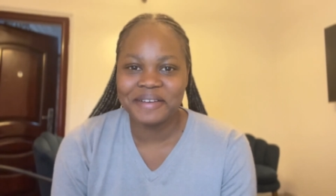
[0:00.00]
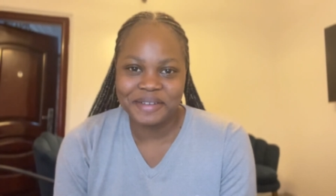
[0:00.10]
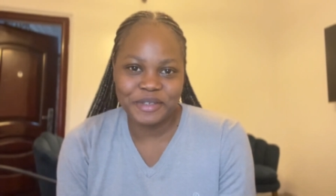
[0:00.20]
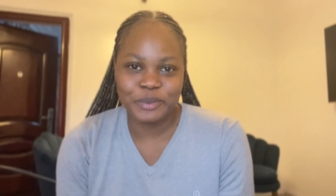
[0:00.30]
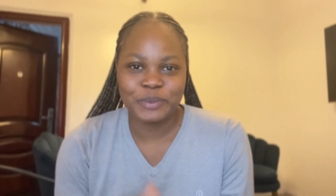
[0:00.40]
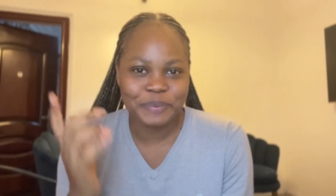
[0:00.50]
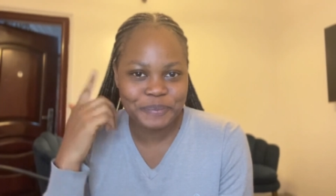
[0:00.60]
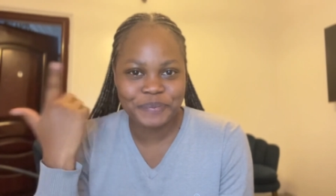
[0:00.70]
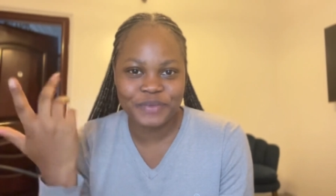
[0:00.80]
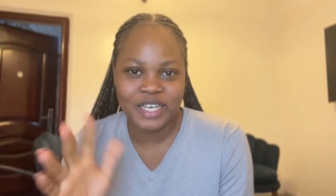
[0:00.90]
you know,
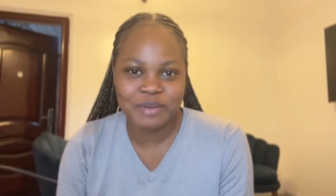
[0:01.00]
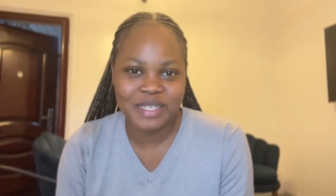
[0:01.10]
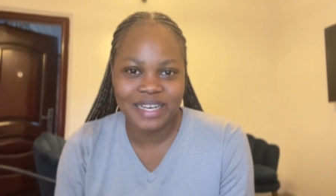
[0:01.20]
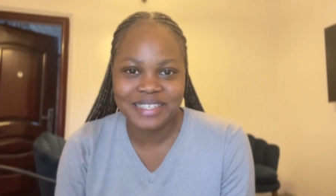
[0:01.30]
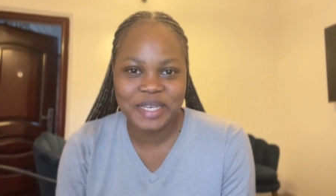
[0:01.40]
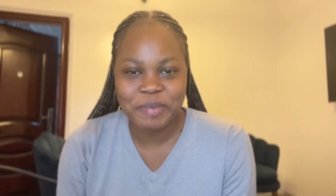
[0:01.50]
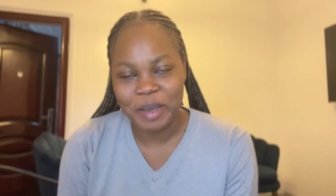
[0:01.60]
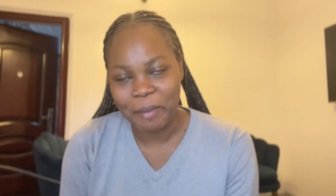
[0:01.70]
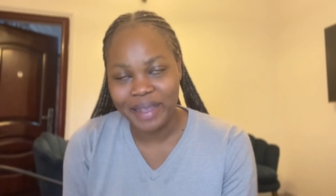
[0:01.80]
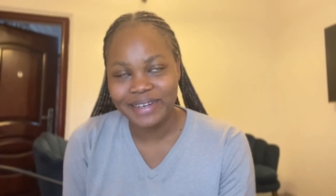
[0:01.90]
times you can skip my
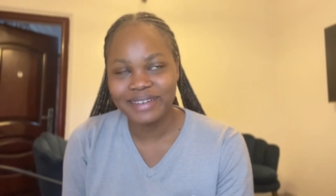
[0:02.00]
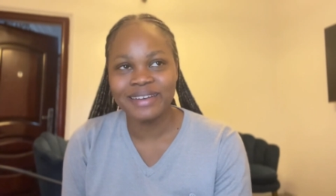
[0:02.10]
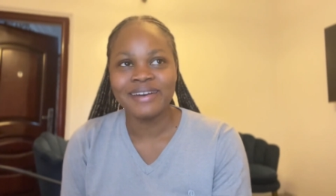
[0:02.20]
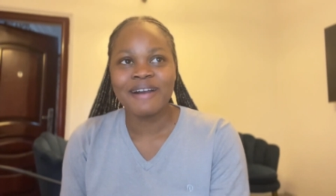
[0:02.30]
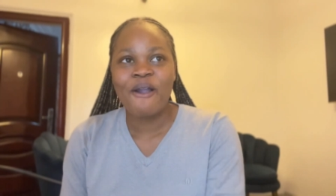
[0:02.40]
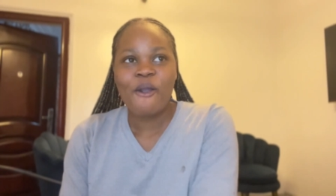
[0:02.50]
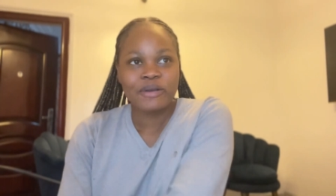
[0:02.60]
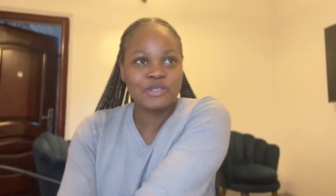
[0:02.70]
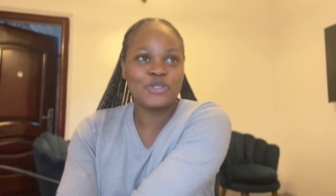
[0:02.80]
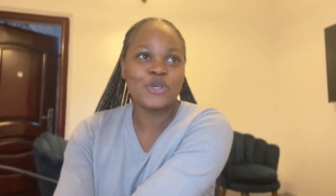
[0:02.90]
mind
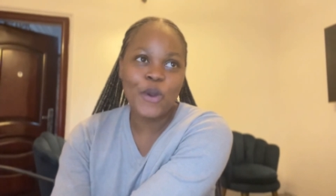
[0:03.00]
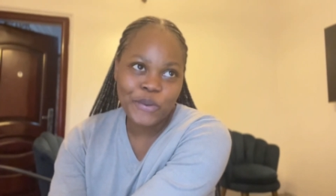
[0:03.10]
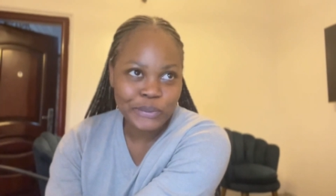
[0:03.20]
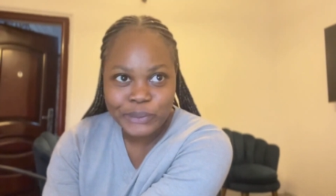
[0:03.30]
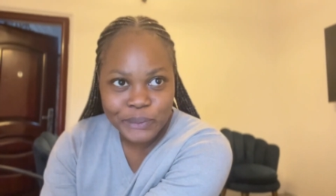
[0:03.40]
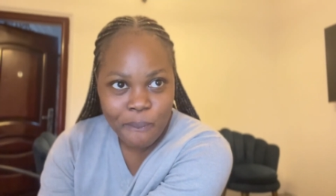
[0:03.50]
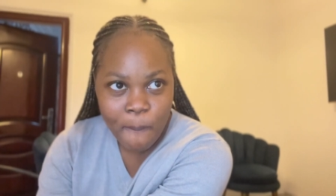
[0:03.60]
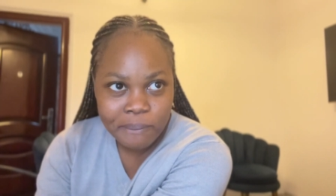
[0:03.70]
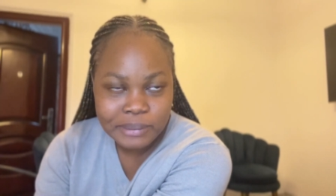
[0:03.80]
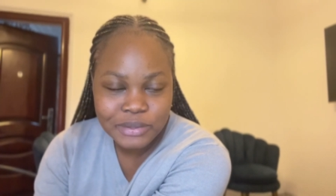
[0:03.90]
so
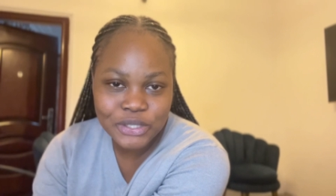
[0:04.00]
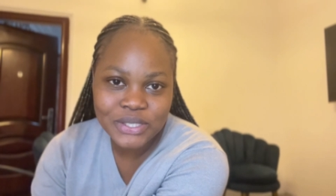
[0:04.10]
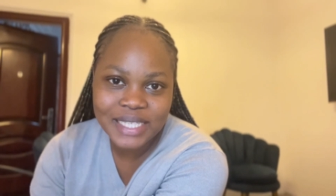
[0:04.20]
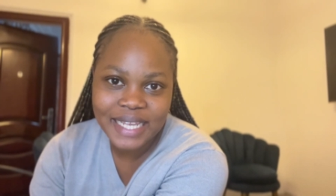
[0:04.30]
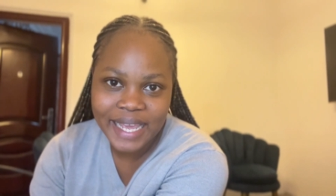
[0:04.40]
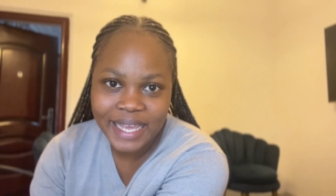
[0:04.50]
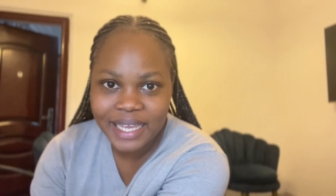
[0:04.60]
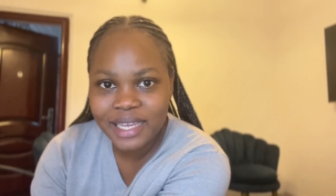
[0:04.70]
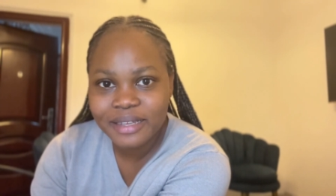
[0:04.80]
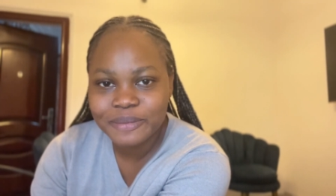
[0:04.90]

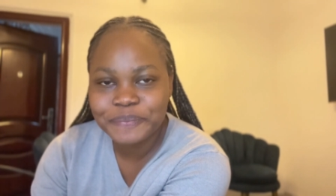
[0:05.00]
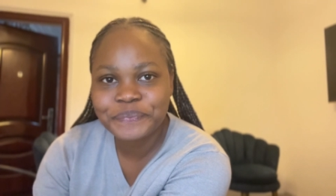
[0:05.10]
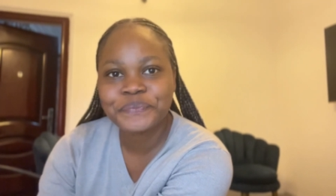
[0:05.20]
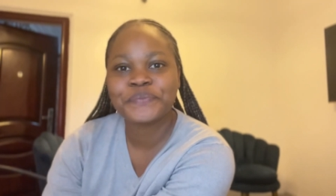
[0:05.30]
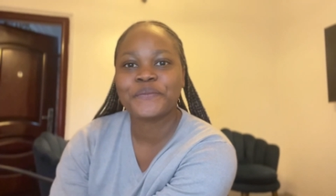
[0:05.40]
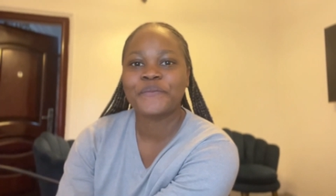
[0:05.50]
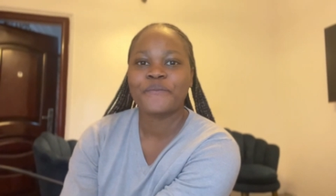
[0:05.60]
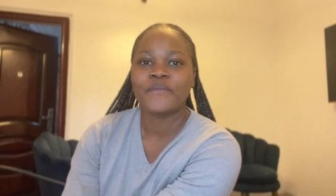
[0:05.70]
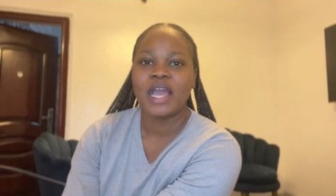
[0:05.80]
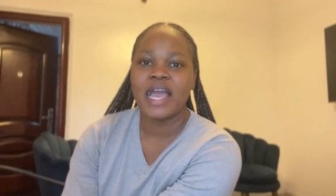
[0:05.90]
today
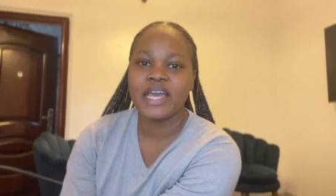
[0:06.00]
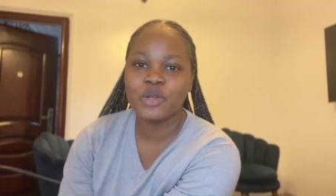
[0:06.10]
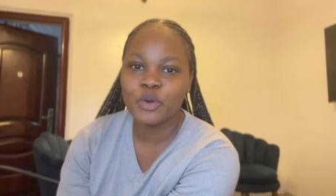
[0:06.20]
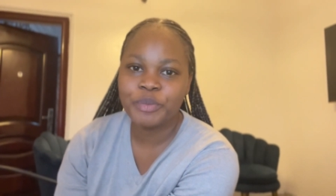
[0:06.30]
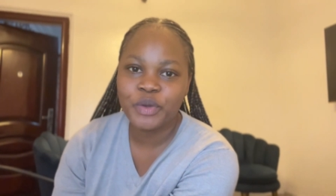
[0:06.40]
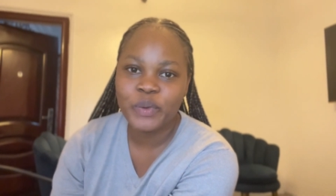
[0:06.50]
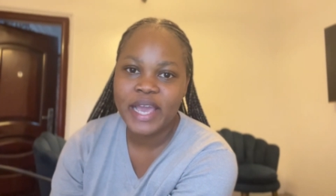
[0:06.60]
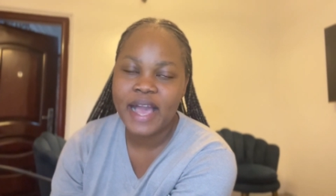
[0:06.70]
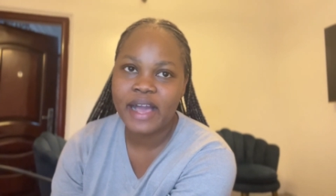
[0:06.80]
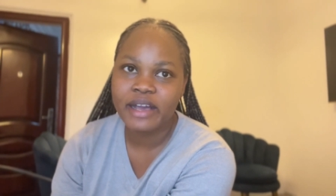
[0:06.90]
i and obi we
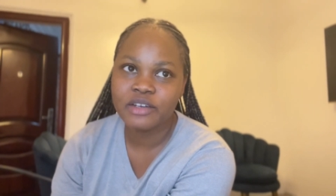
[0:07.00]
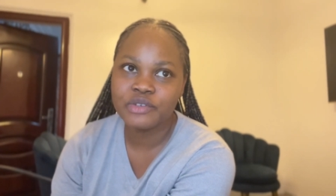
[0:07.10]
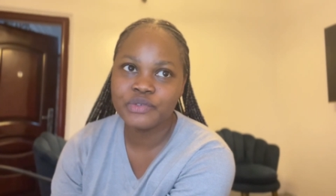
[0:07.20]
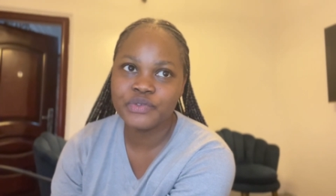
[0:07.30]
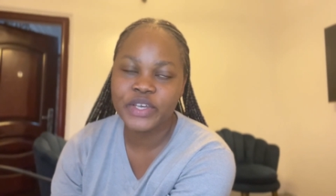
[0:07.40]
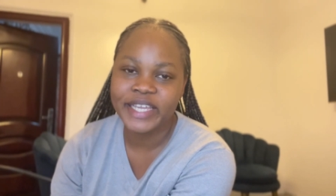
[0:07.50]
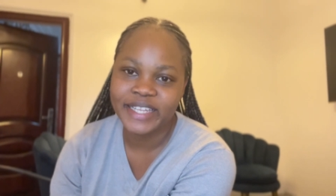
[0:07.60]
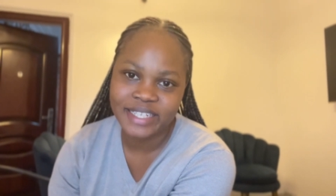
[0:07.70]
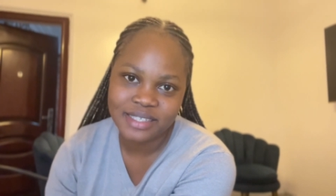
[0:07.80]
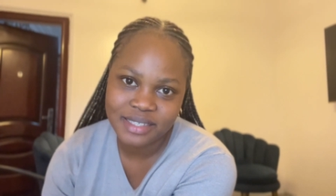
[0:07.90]
have a
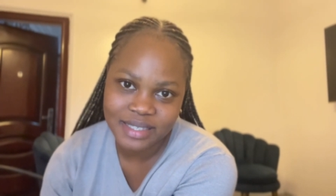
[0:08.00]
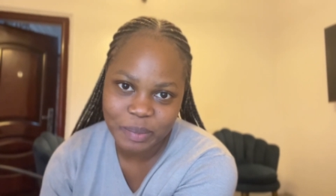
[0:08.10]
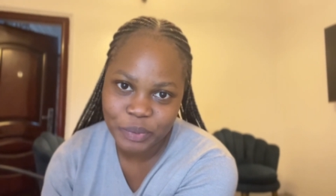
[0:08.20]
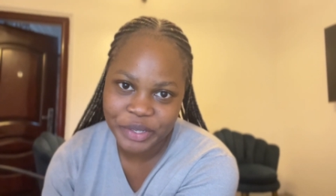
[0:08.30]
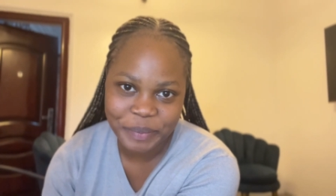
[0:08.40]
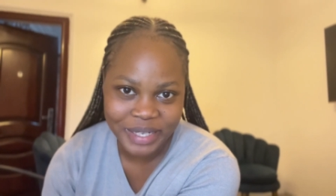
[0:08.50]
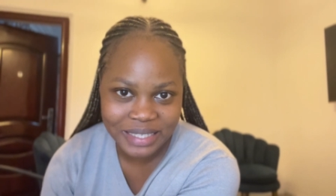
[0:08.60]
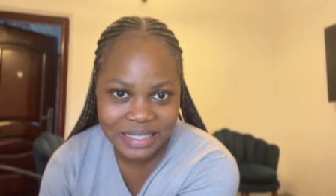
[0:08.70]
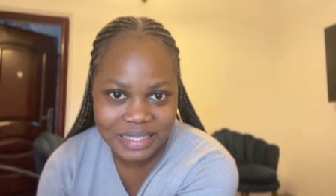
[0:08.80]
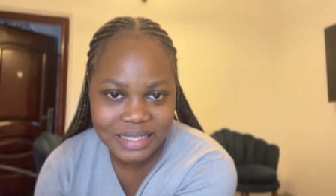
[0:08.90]
dentist
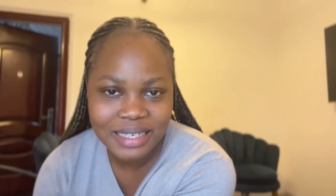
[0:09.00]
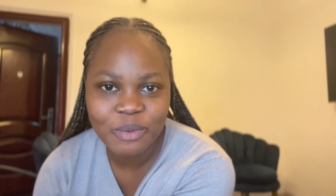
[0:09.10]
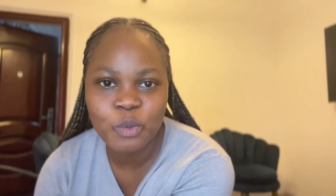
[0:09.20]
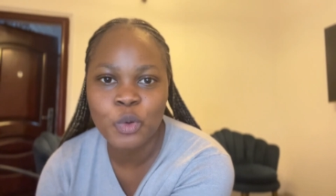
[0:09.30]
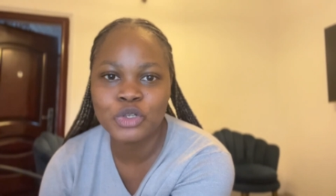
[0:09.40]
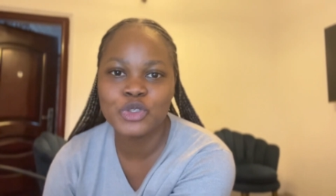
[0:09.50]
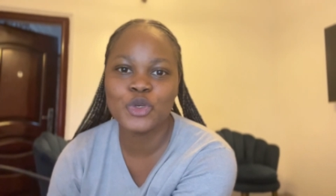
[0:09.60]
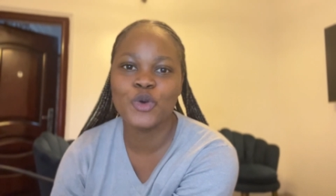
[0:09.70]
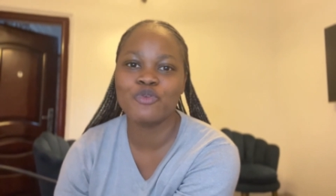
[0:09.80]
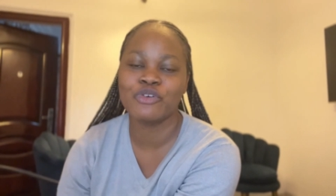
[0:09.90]
appointment we want to
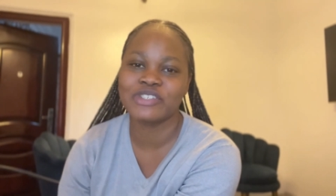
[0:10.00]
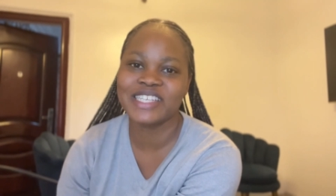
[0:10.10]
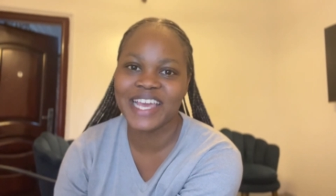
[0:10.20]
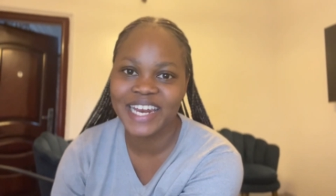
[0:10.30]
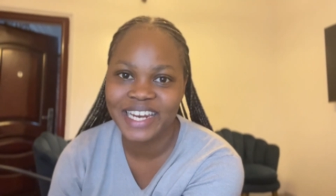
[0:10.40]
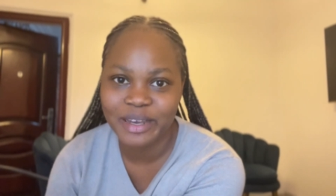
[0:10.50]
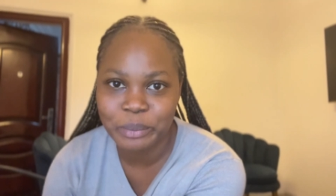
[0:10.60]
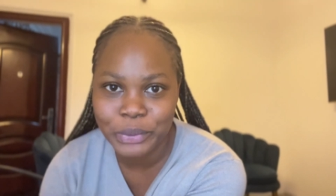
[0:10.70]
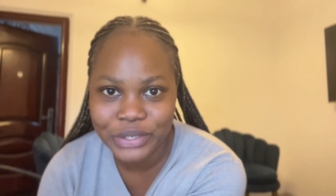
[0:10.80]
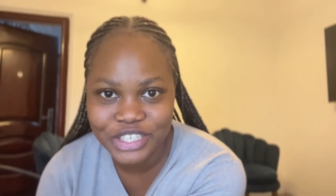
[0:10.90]
go for scaling and
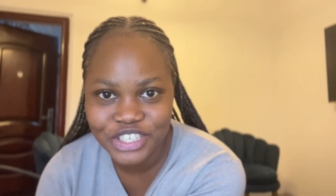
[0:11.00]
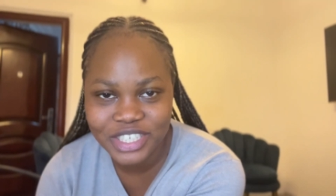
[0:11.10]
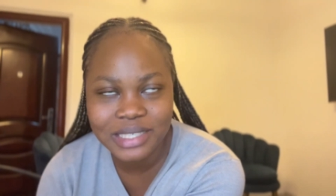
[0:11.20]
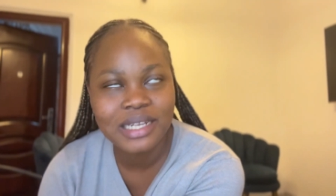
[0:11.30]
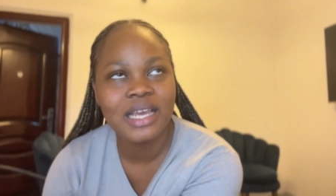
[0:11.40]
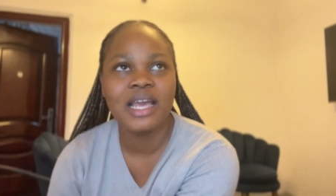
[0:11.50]
polishing